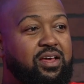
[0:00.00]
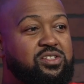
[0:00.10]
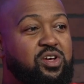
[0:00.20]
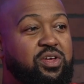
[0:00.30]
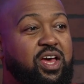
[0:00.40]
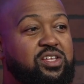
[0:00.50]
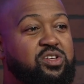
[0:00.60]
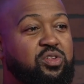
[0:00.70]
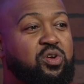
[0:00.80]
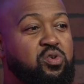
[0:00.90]
so
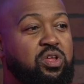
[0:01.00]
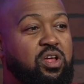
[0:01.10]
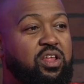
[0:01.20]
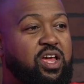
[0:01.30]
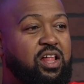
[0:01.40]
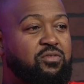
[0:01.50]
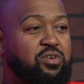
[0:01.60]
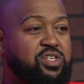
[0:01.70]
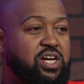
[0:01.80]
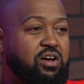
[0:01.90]
the Coogan law, the California
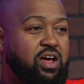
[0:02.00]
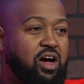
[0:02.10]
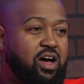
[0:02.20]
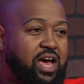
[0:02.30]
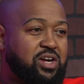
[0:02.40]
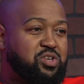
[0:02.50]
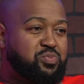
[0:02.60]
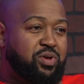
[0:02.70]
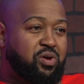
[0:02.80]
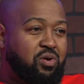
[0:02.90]
Child Actors
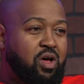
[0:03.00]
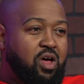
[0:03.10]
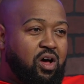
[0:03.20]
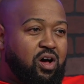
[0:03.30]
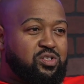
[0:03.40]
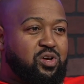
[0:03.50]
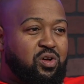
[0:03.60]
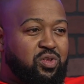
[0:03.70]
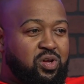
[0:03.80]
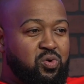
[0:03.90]
Bill, also called
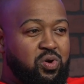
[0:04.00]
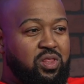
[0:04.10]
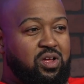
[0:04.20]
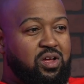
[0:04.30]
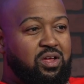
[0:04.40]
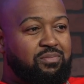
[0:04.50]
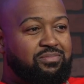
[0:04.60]
the Coogan law,